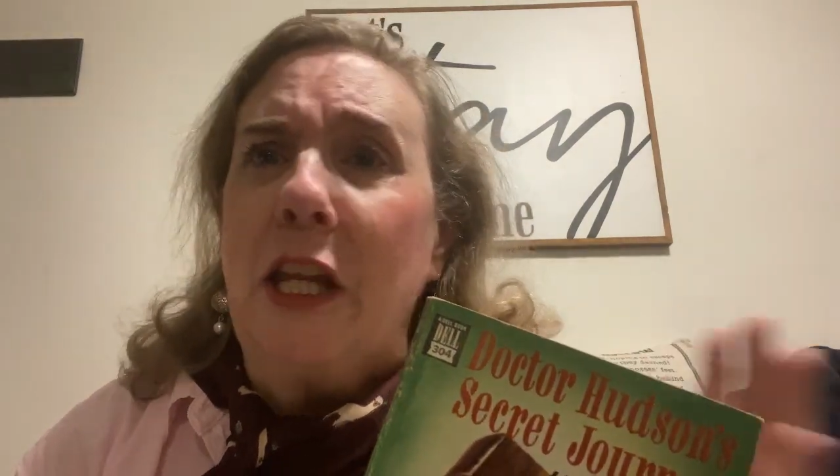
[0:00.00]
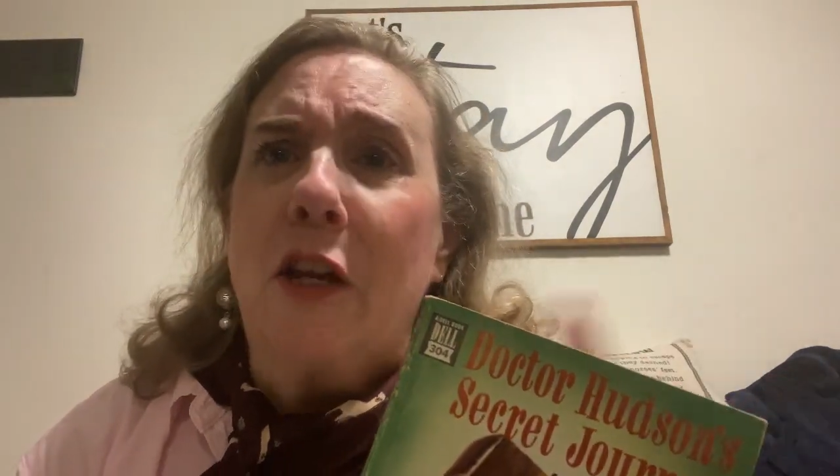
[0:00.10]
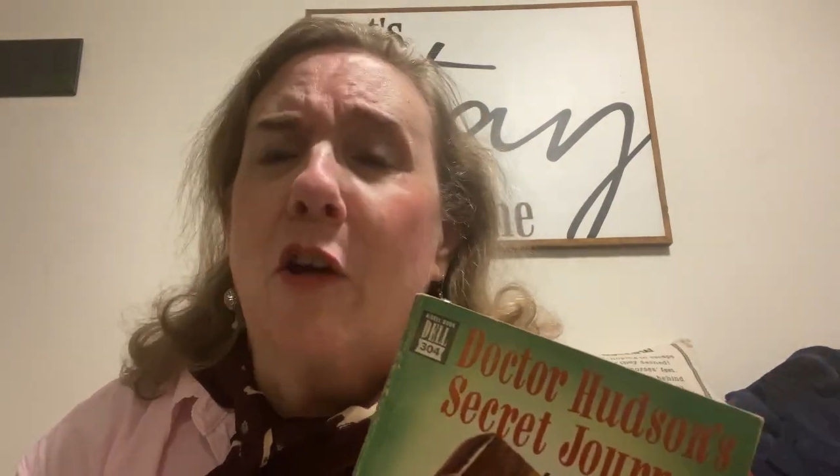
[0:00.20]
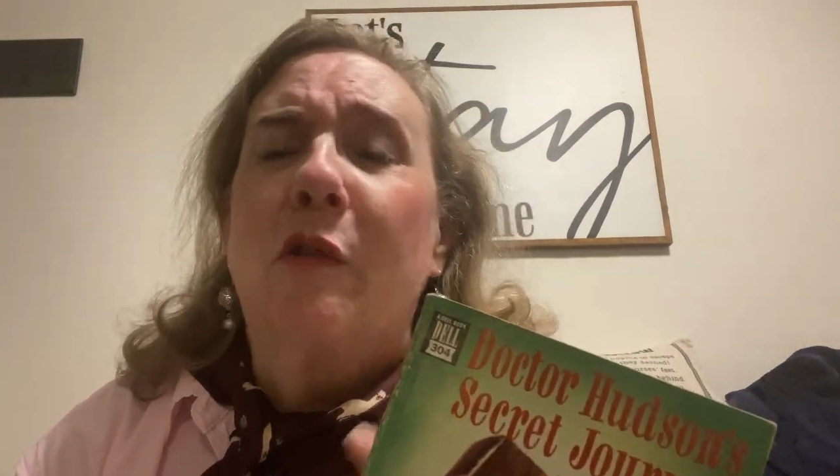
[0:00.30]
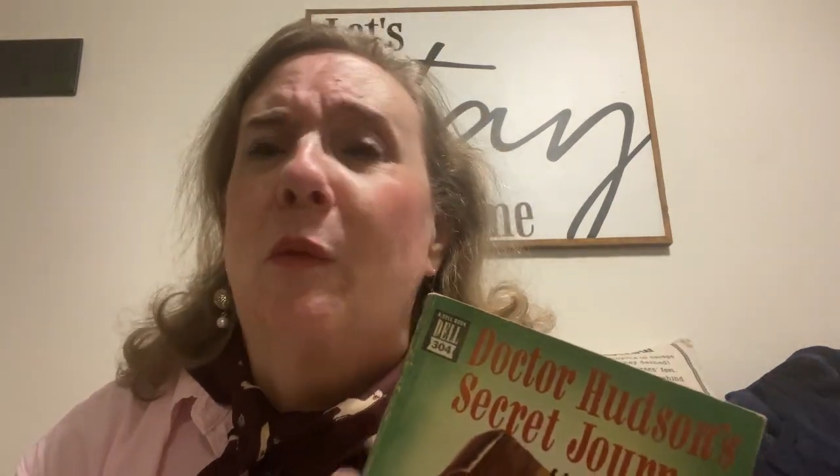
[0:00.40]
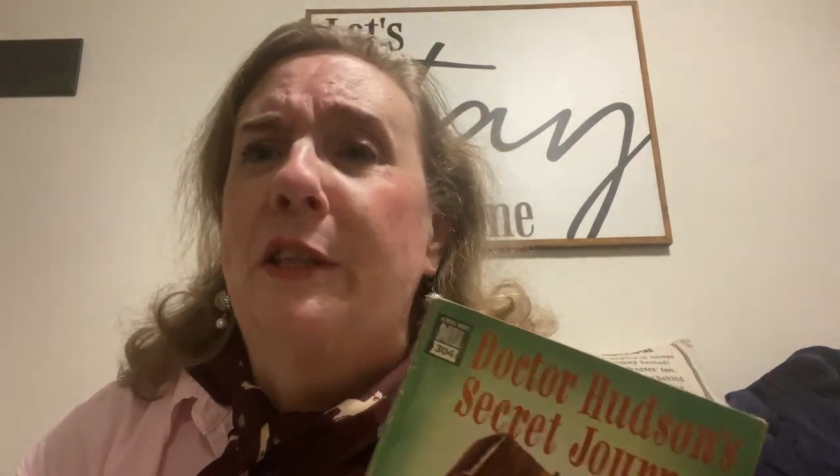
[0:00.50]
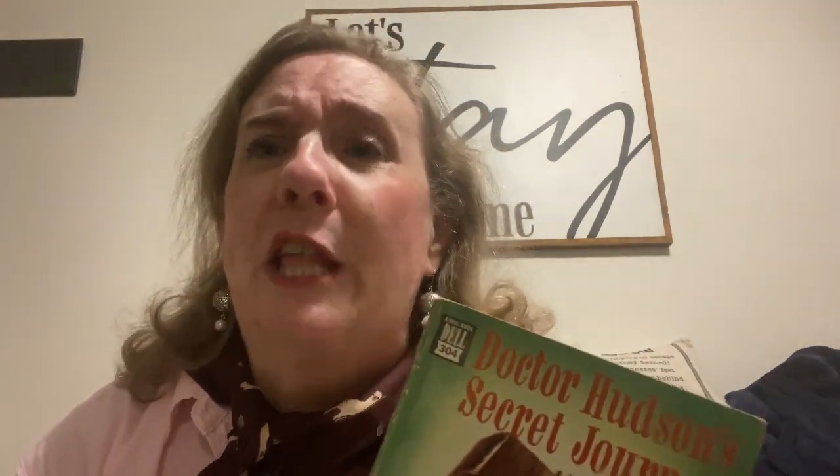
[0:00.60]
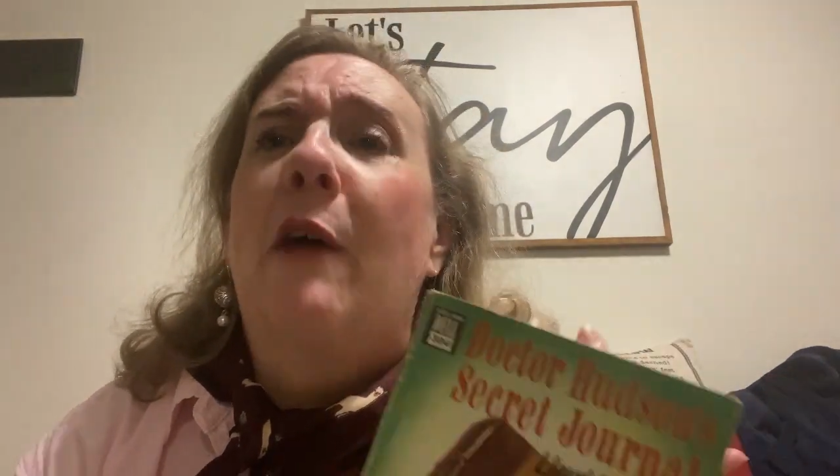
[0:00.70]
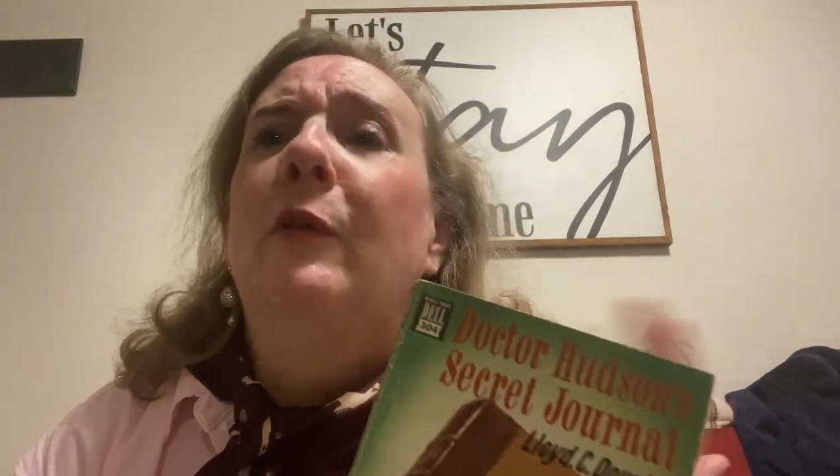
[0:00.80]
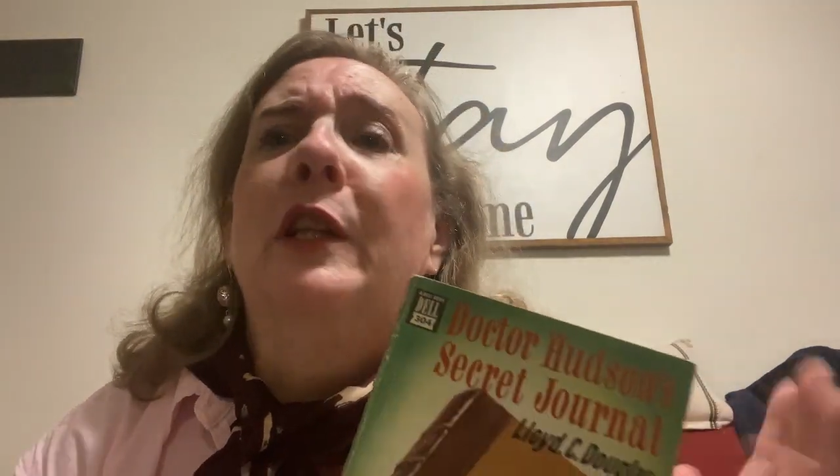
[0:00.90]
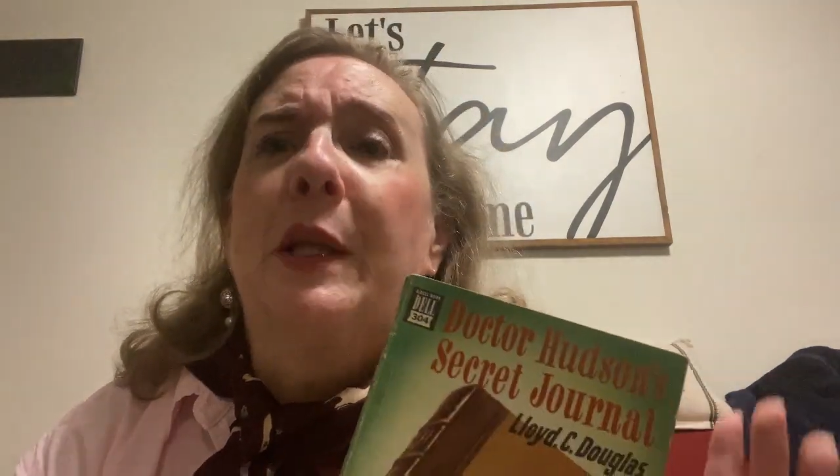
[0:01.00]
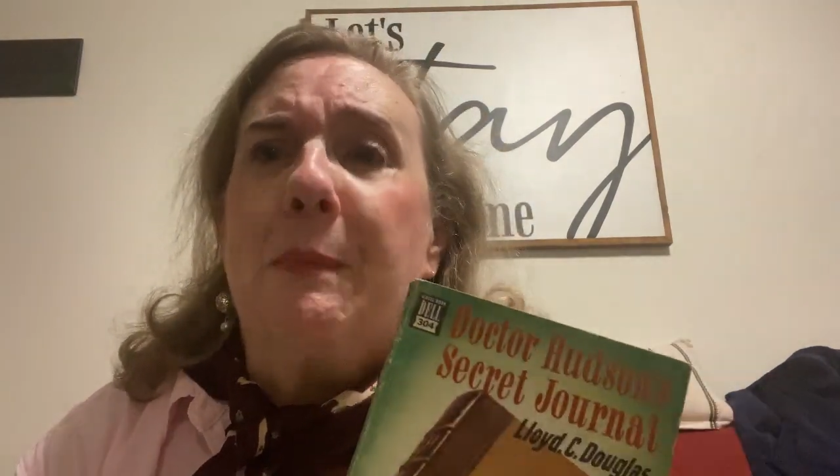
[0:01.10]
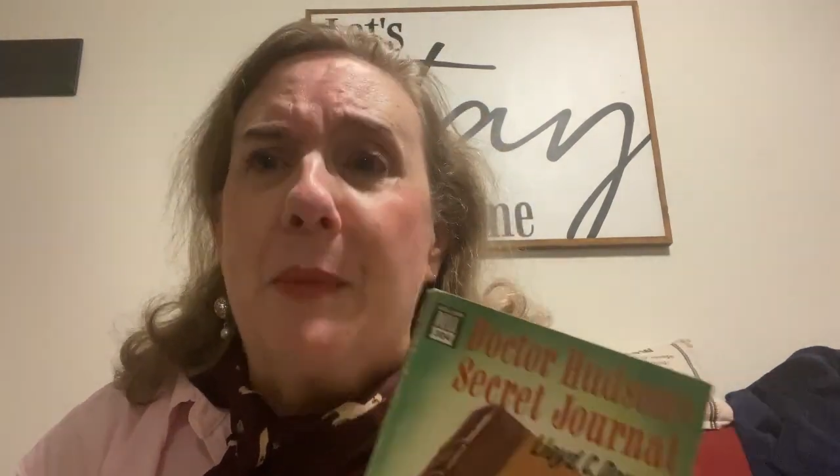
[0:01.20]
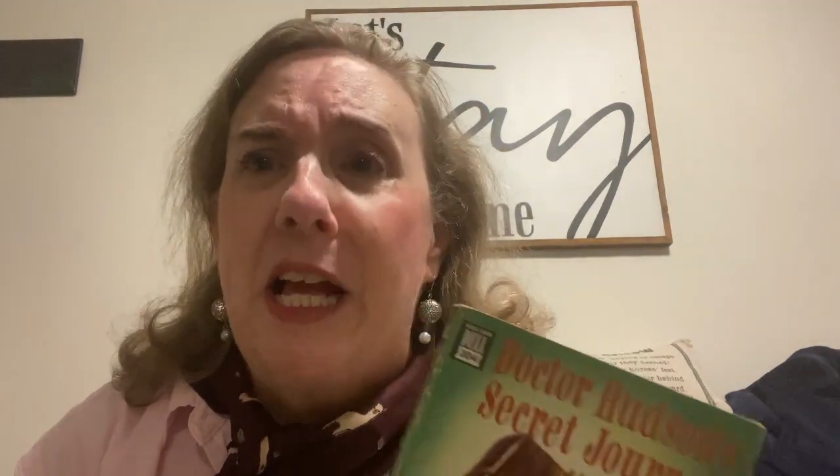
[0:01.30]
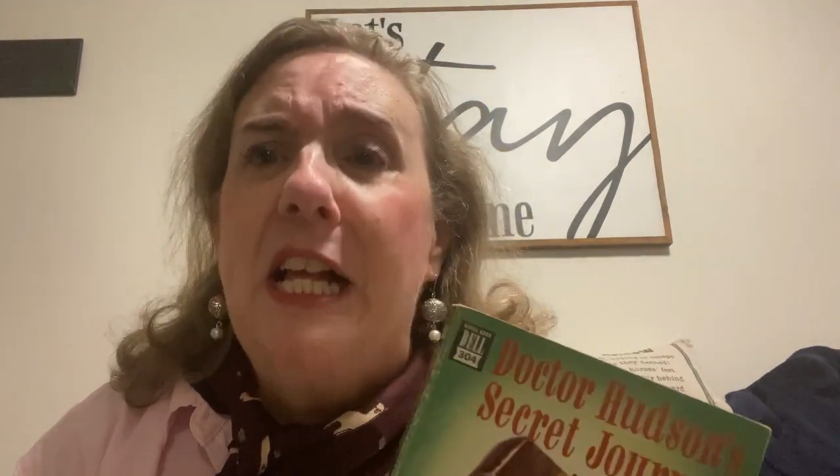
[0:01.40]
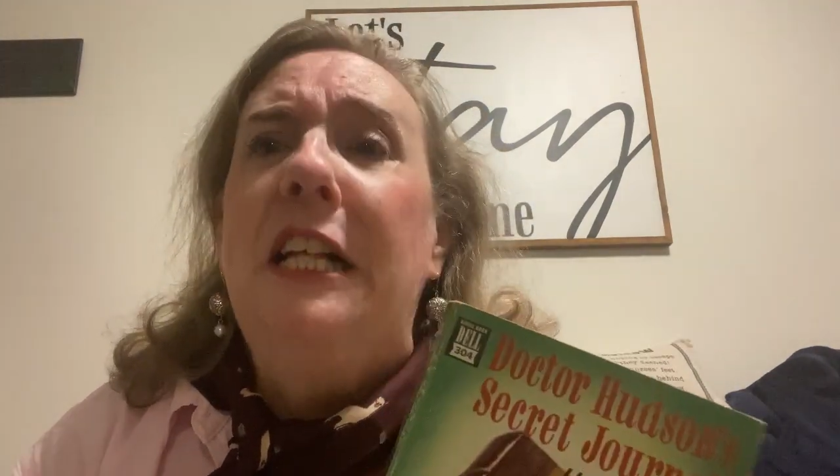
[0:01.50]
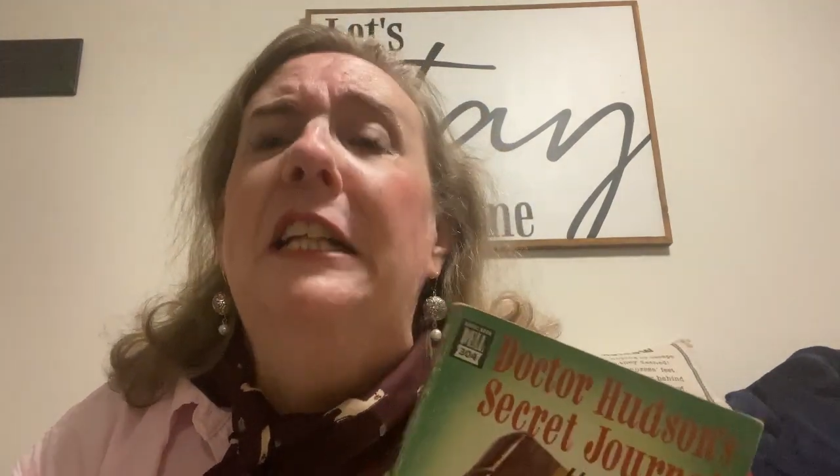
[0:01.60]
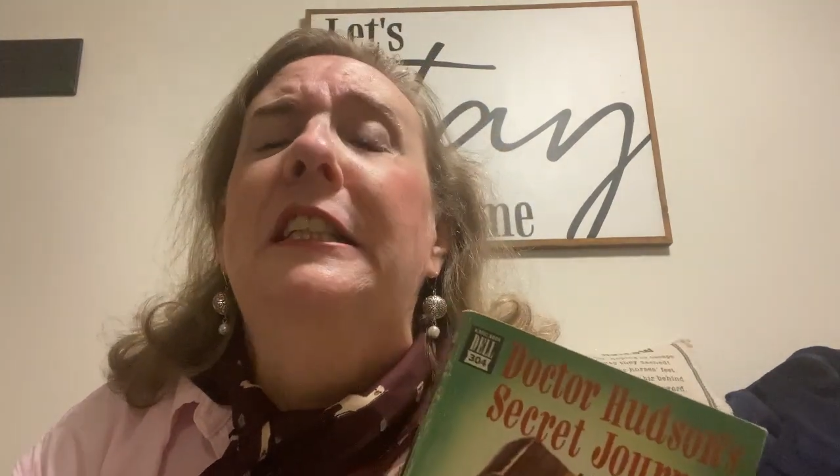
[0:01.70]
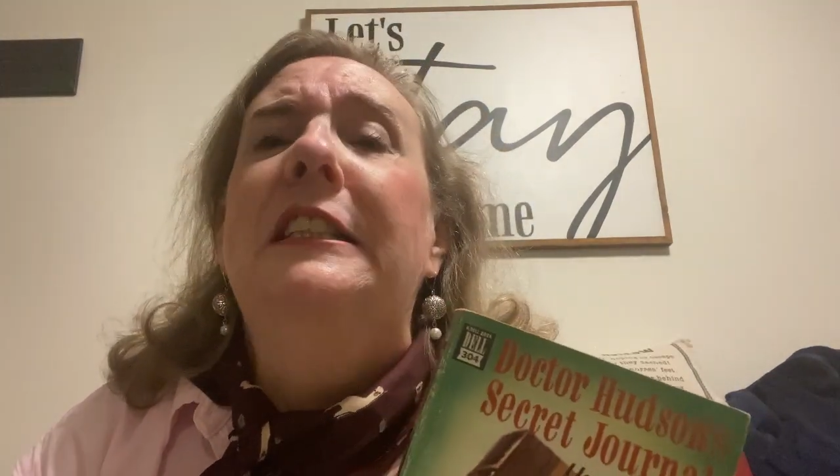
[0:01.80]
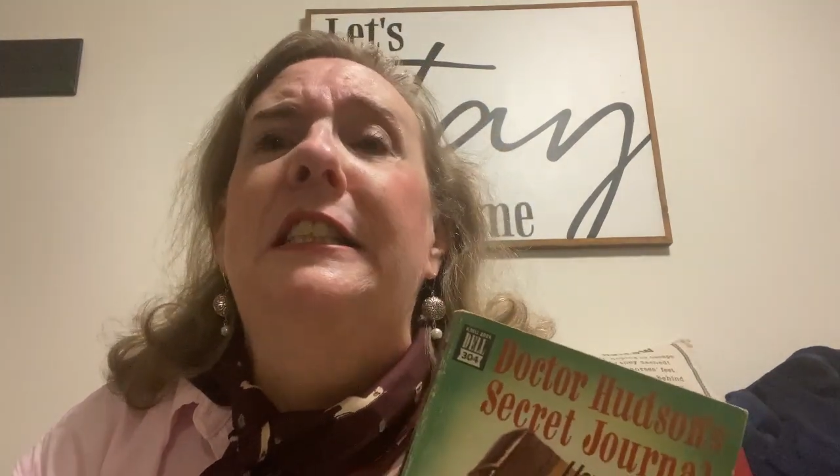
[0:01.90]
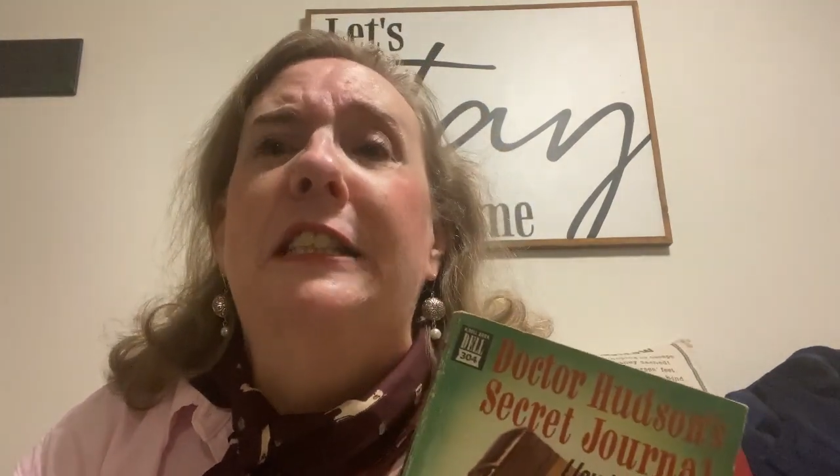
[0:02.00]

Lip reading: and what that really meant